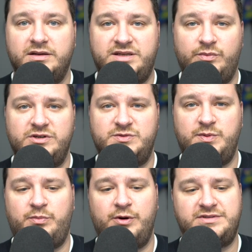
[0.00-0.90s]
Someone has
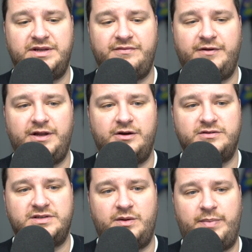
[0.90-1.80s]
been posting
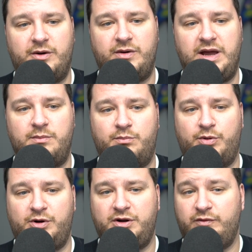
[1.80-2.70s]
videos about a
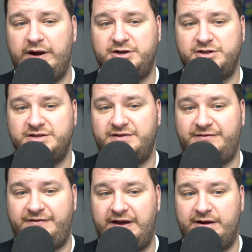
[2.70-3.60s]
Burning Rangers
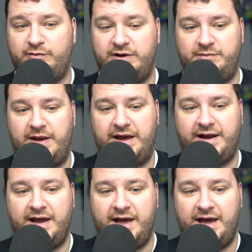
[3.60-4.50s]
fan
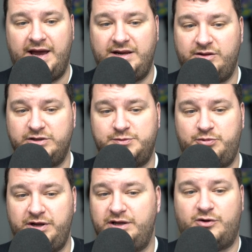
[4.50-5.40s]
remake, and it looks pretty